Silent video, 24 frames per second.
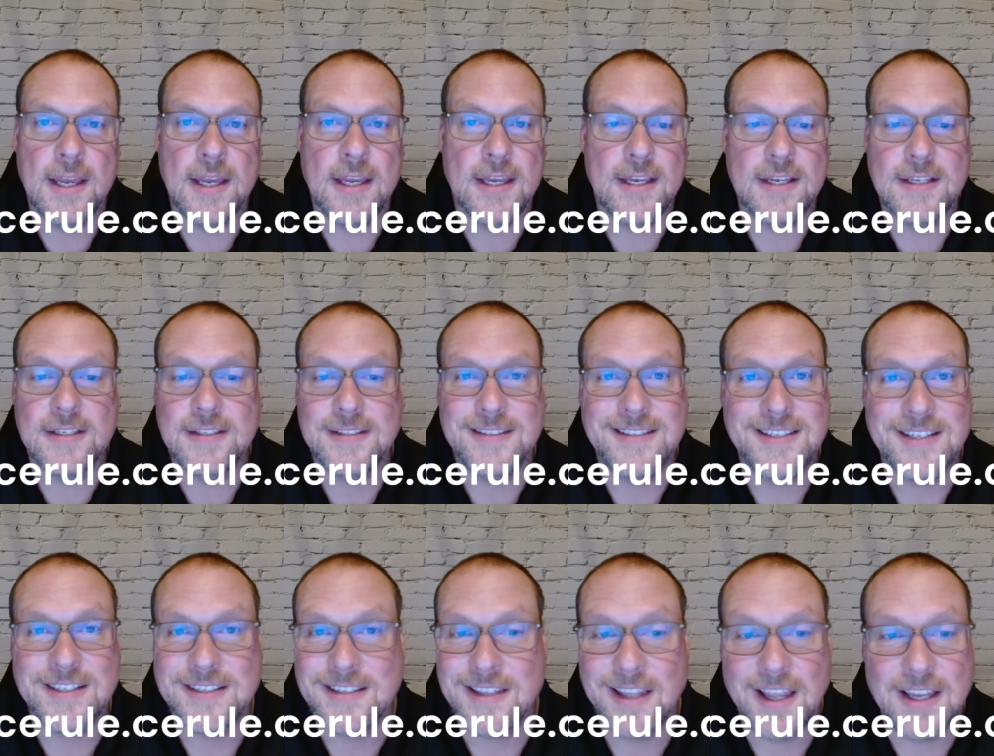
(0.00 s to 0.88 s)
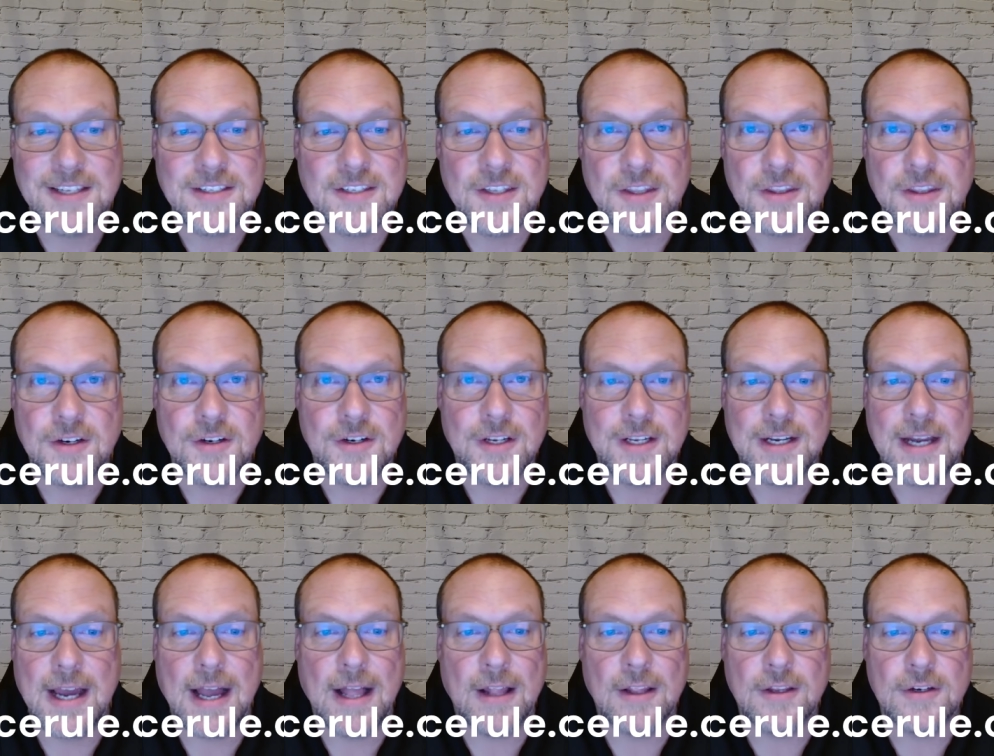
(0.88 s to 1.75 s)
is just less than
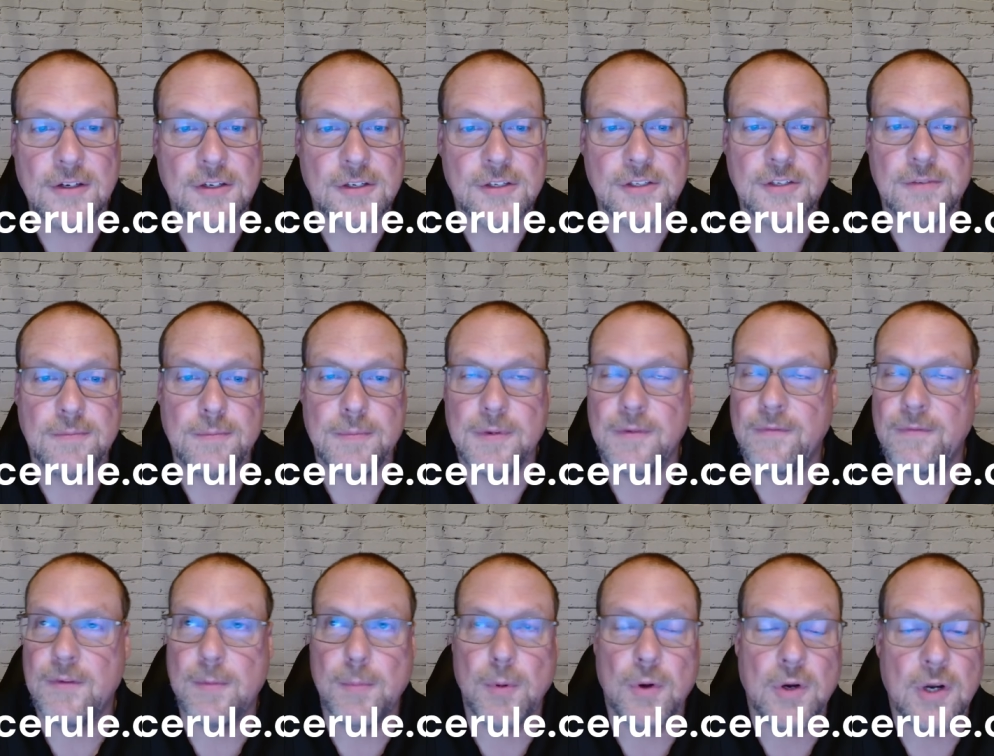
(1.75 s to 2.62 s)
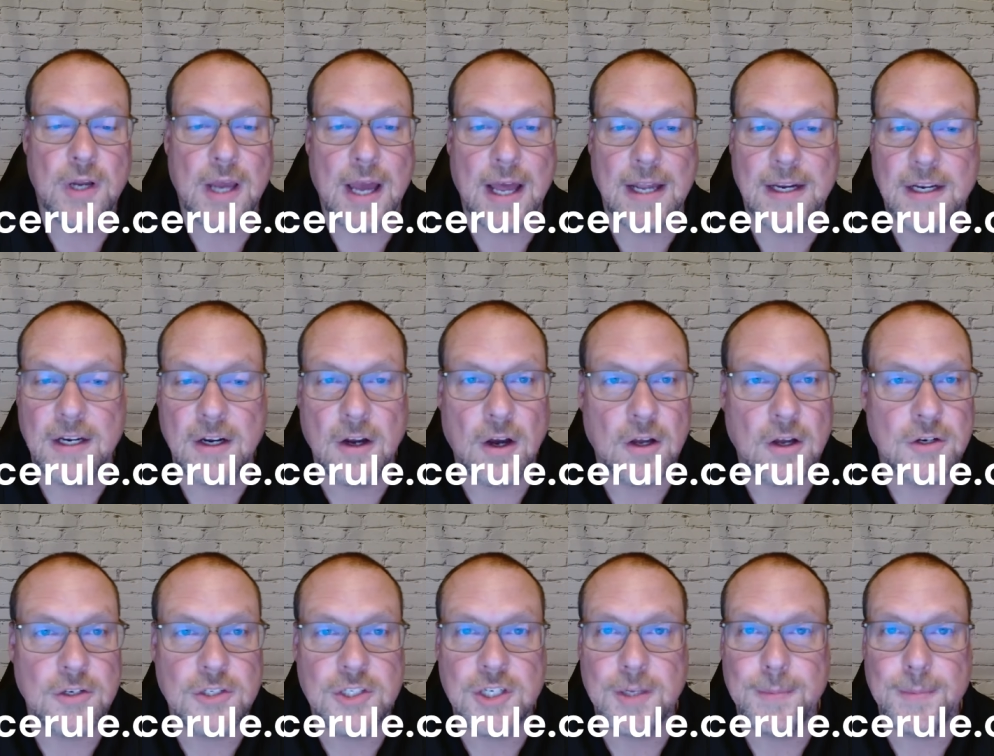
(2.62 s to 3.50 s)
$30. If you put it on an
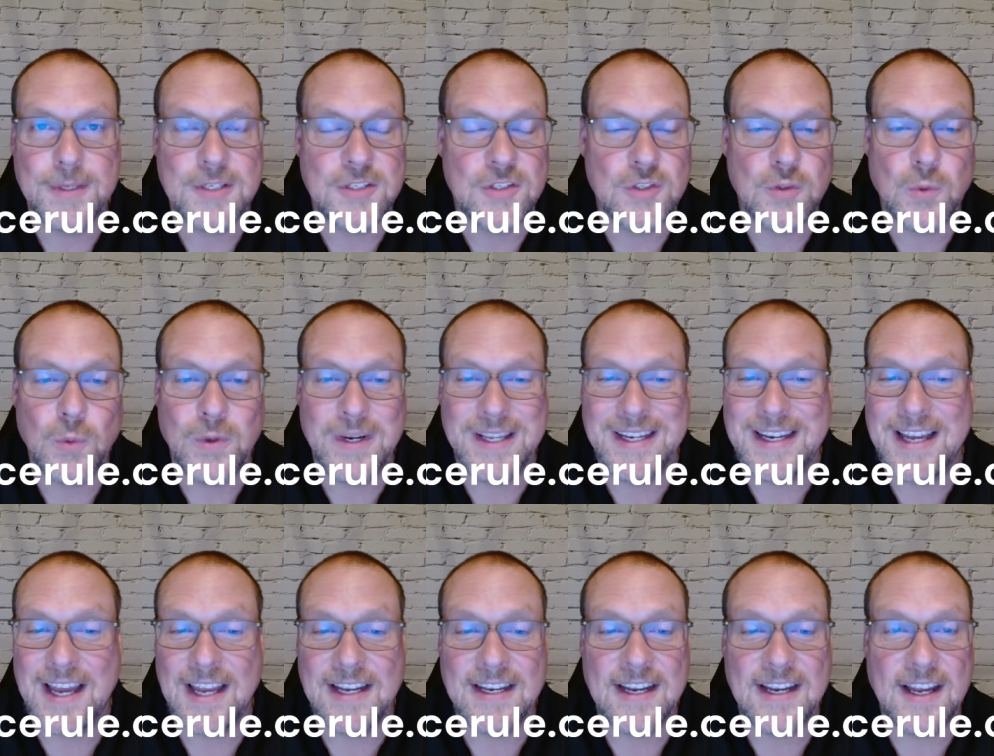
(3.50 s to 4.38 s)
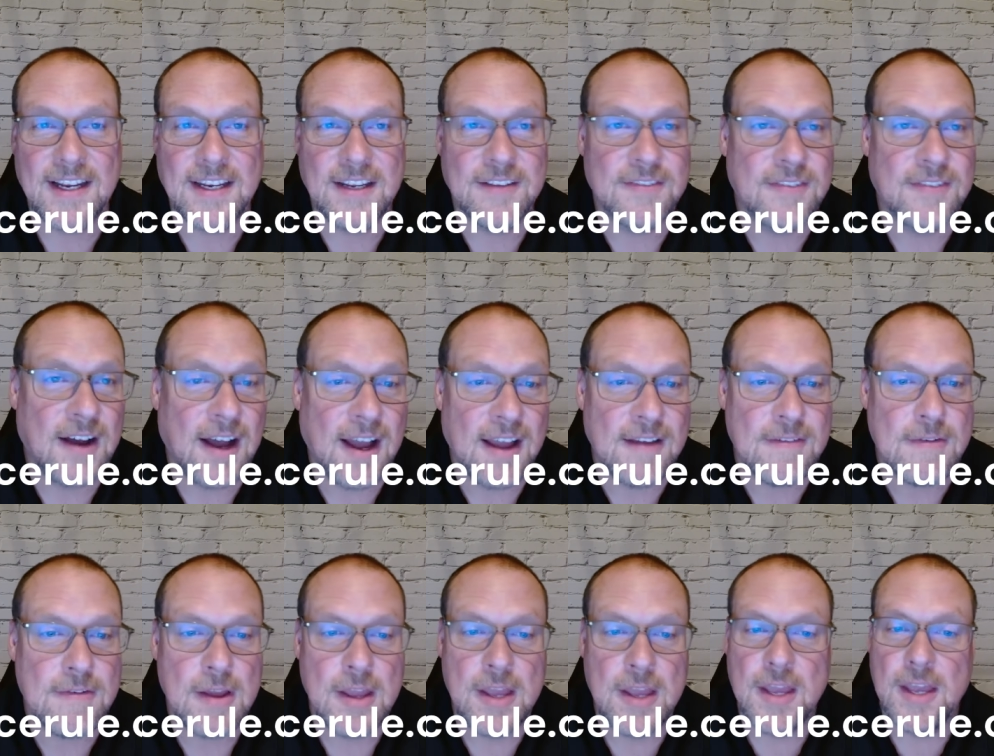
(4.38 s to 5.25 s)
auto ship, it's
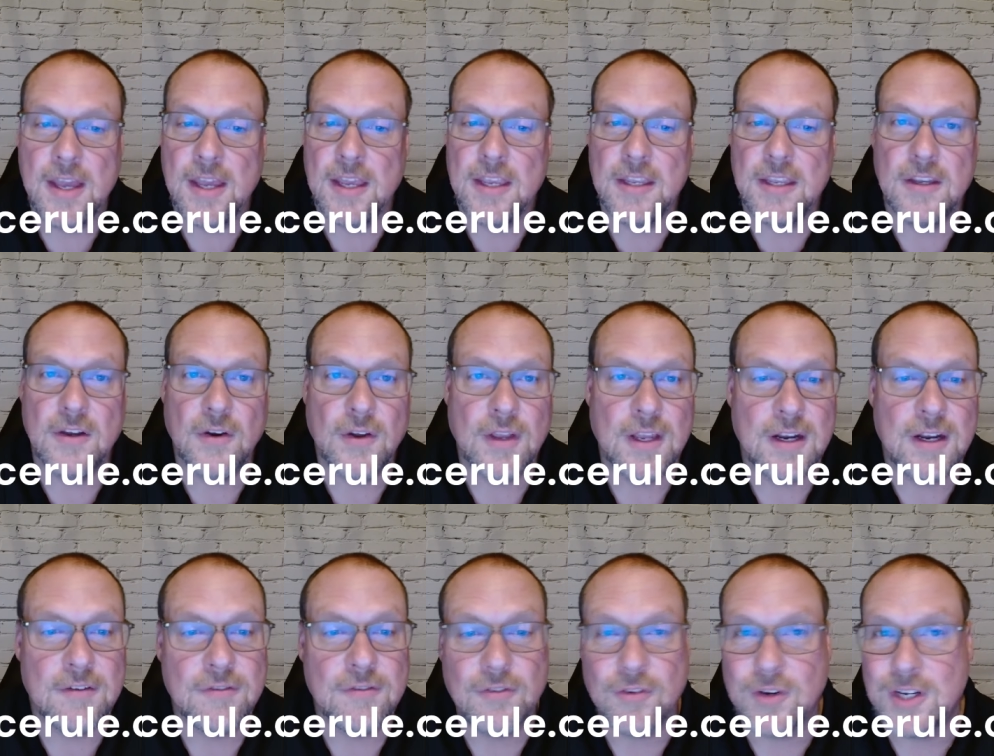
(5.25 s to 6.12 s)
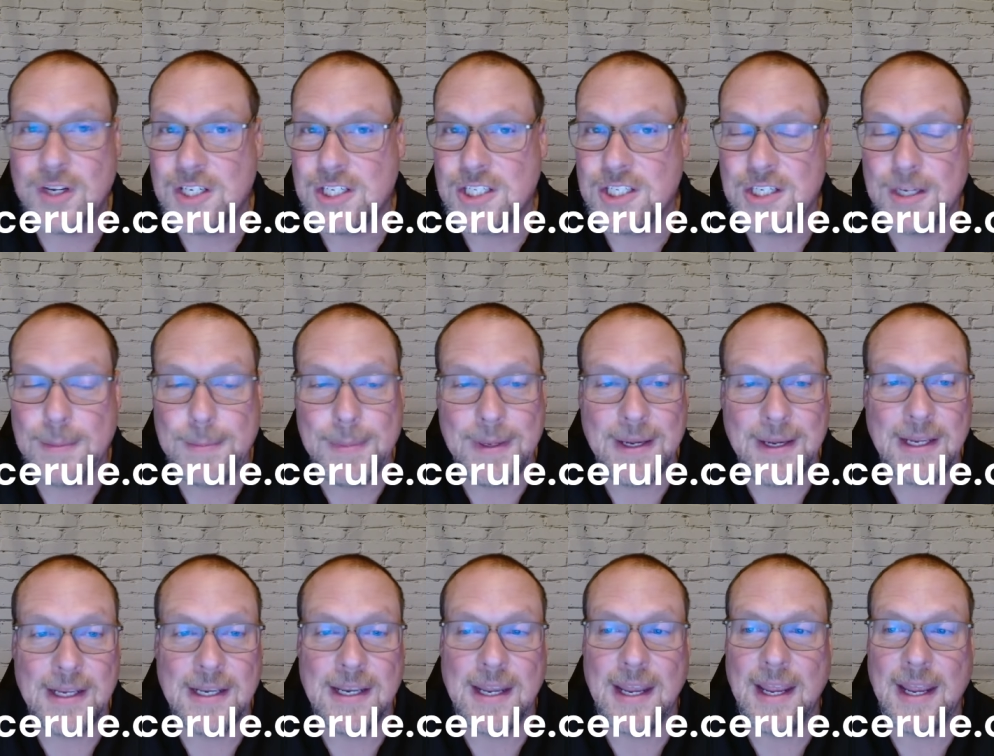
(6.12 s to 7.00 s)
$29.95. You'll get it free
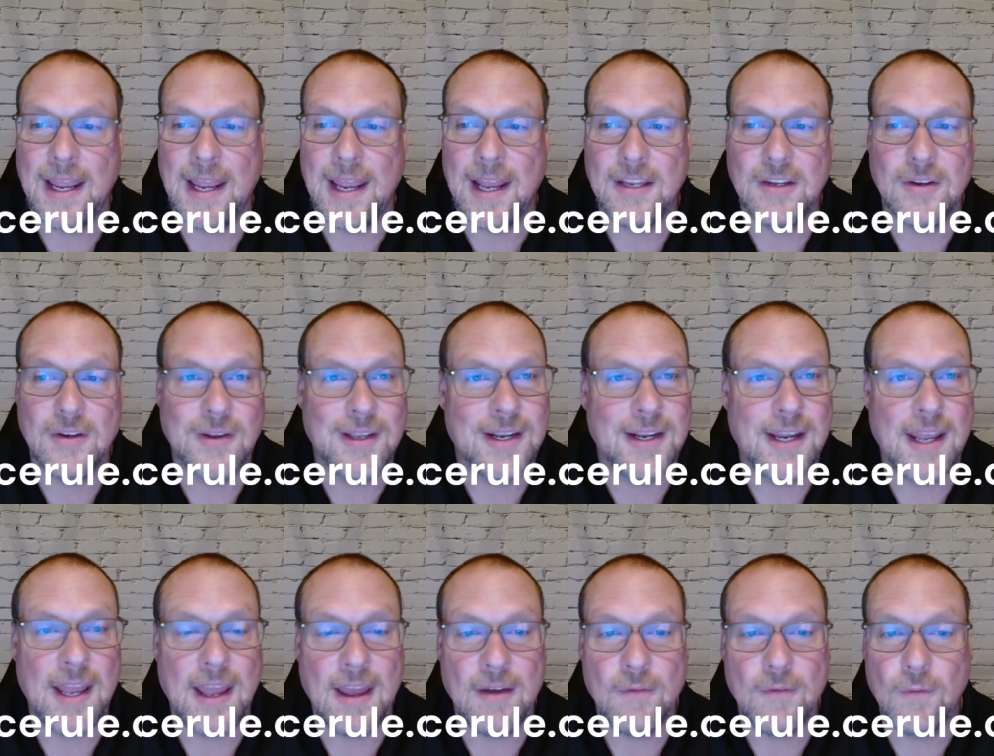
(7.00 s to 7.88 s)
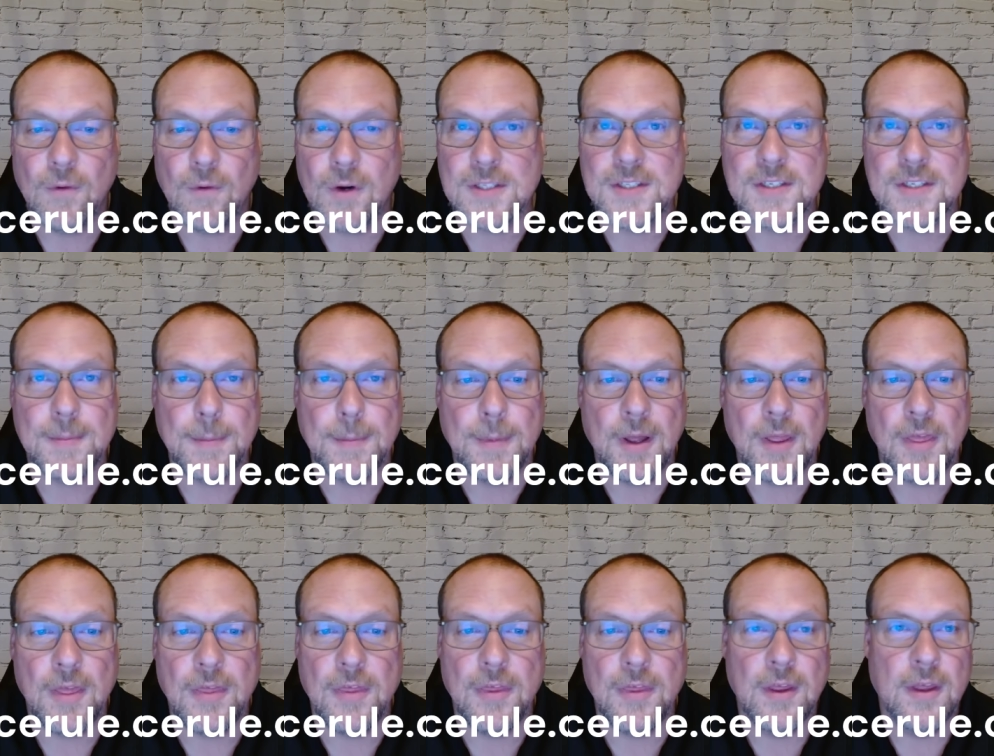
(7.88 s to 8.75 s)
shipping and you'll get it once a
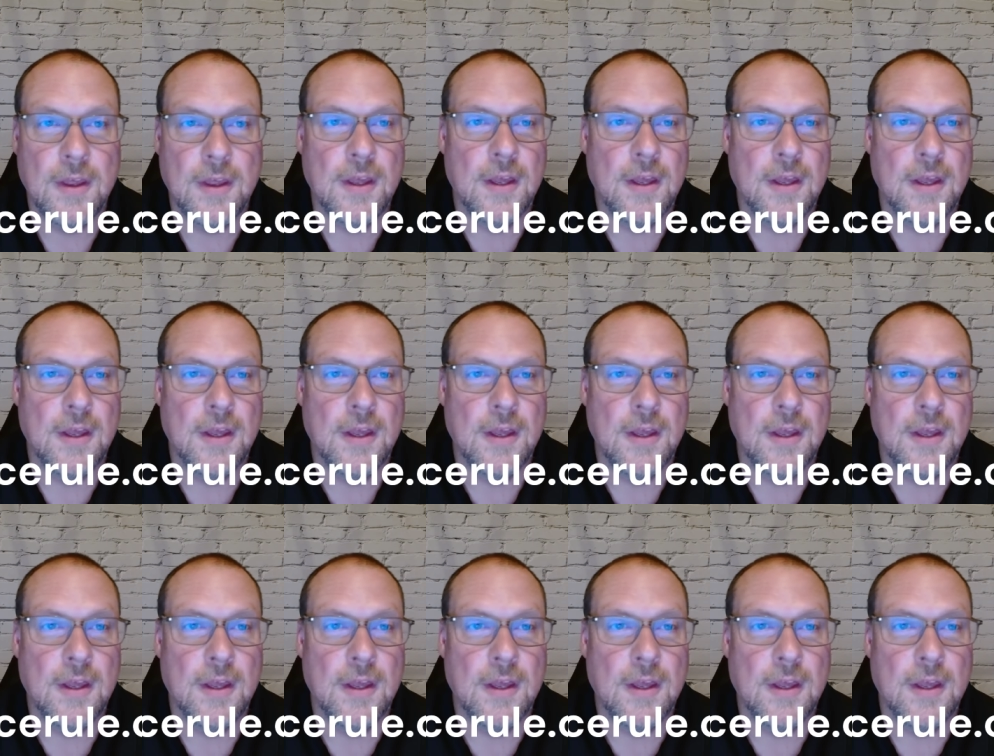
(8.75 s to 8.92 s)
month.